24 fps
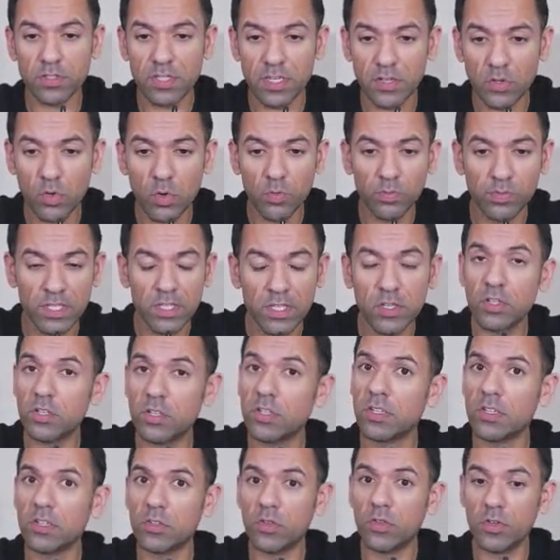and hopefully you're
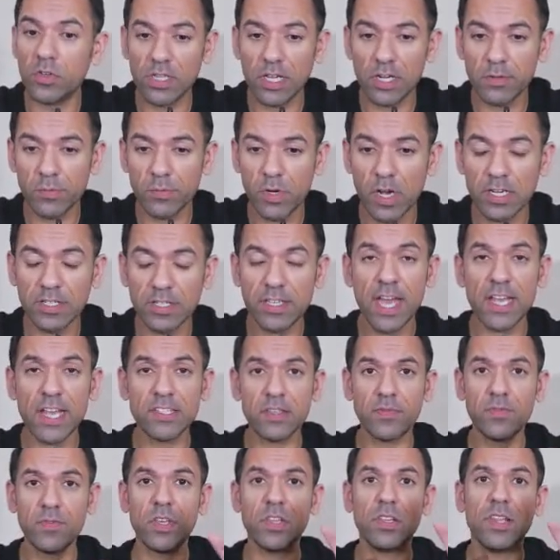going to learn more. And guys,
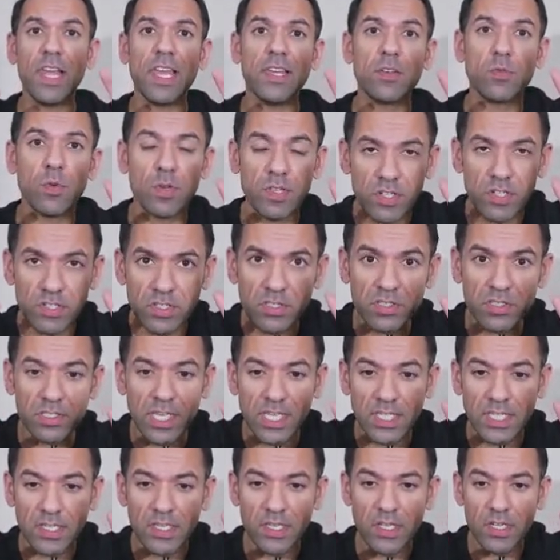if you like what you're
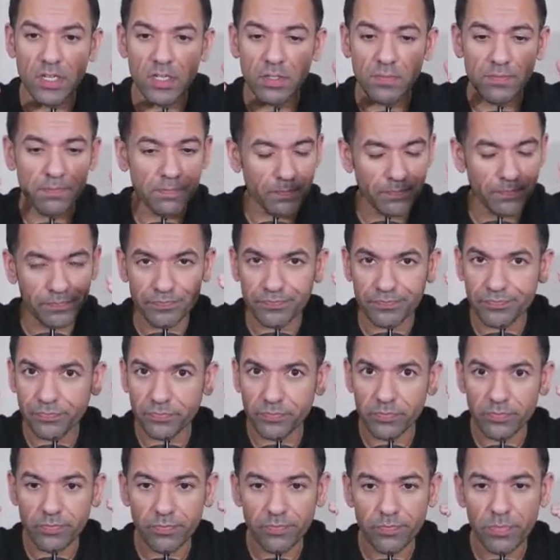seeing here
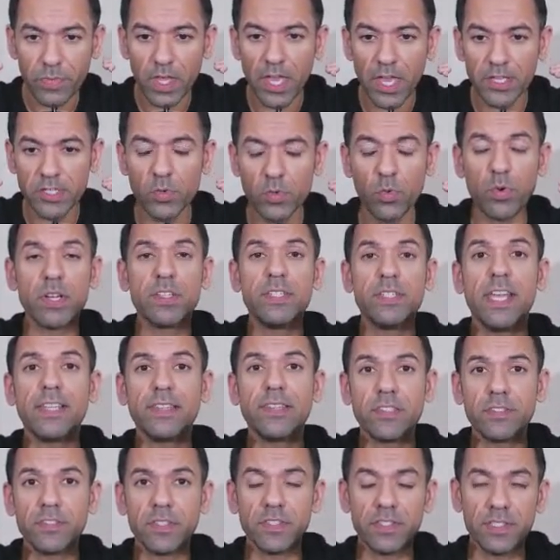and you want to take
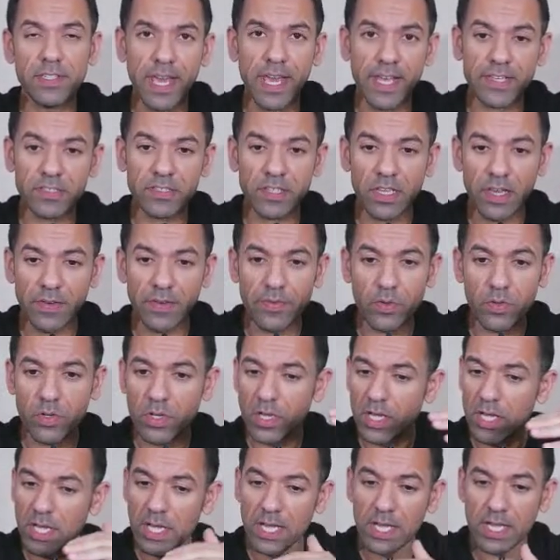this to the next level,
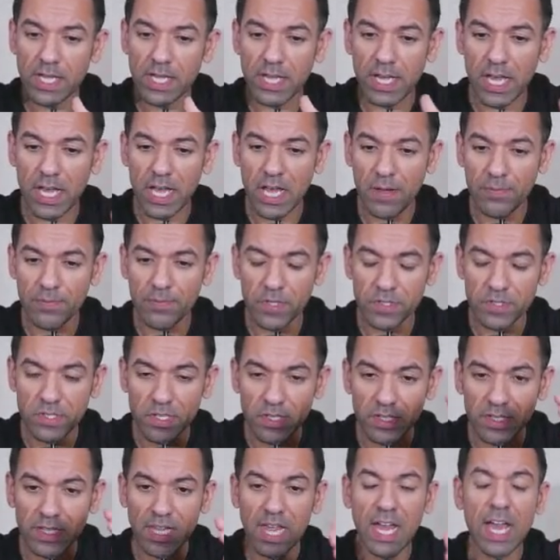there's a
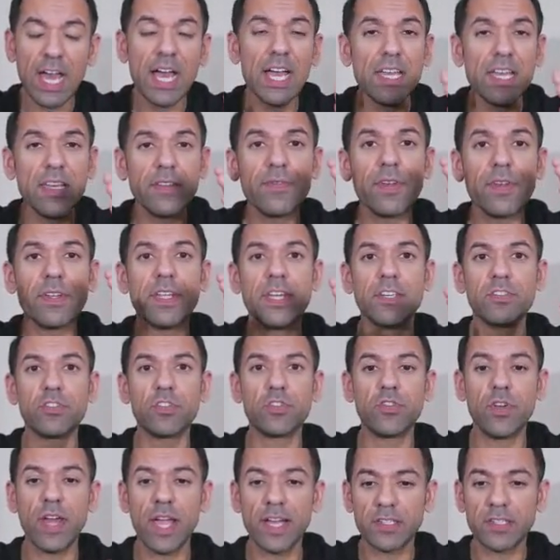live and
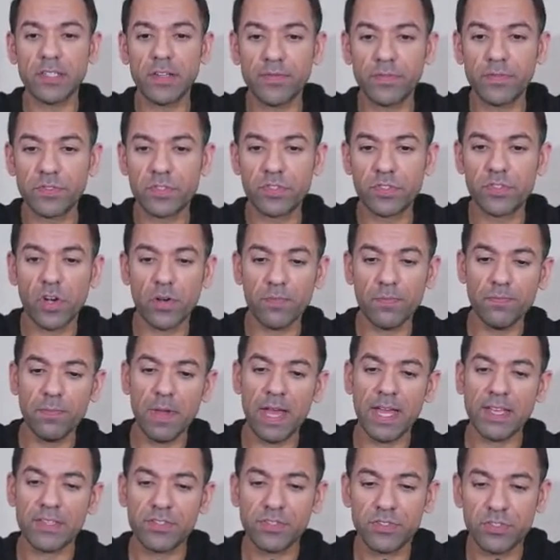interactive Scrum
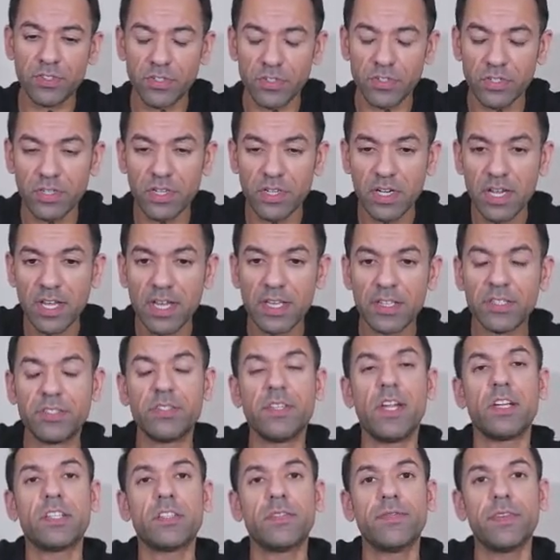Master
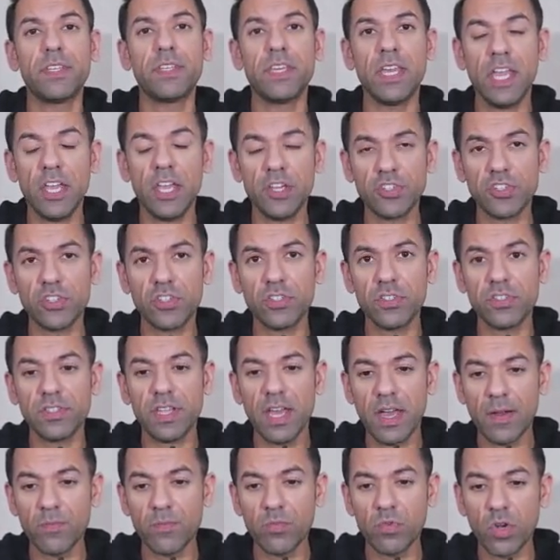certification that
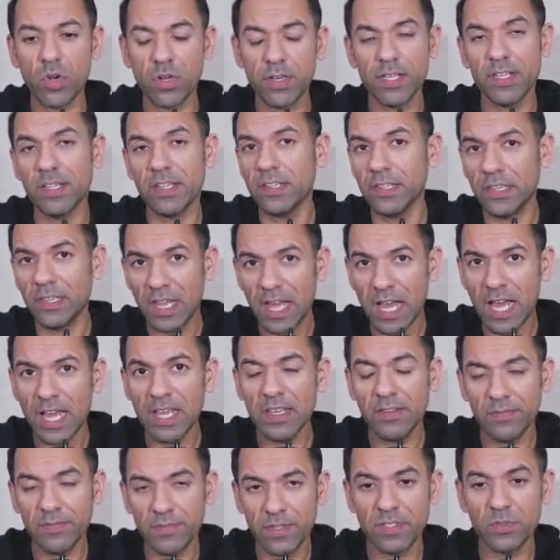I'm running
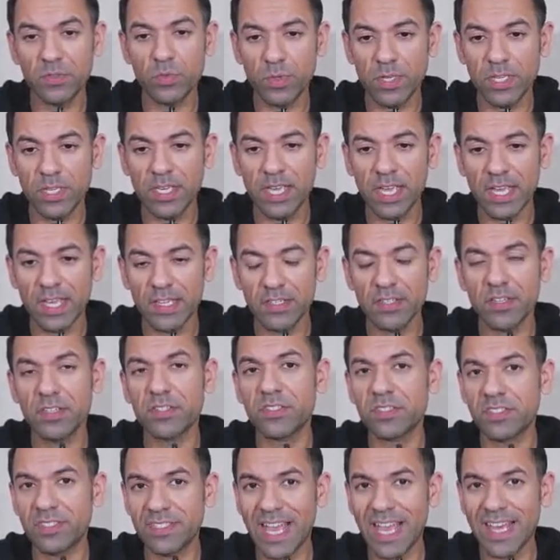live this weekend,
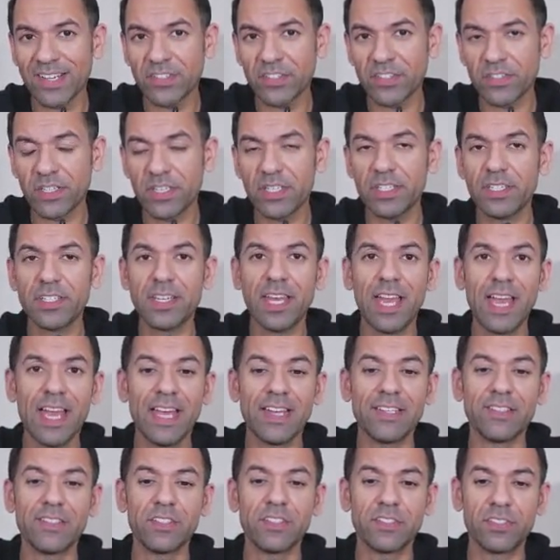Saturday
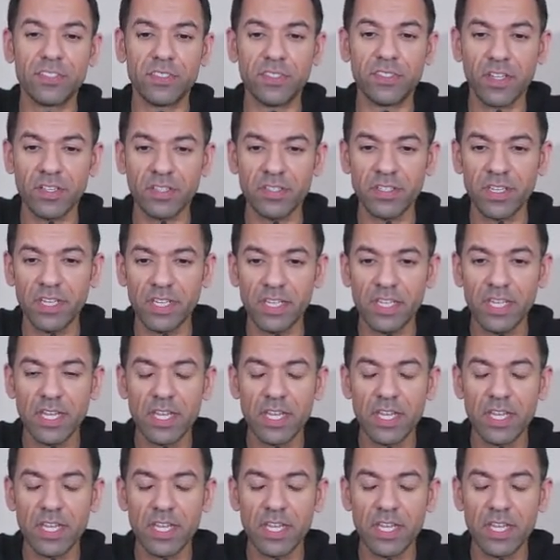and Sunday.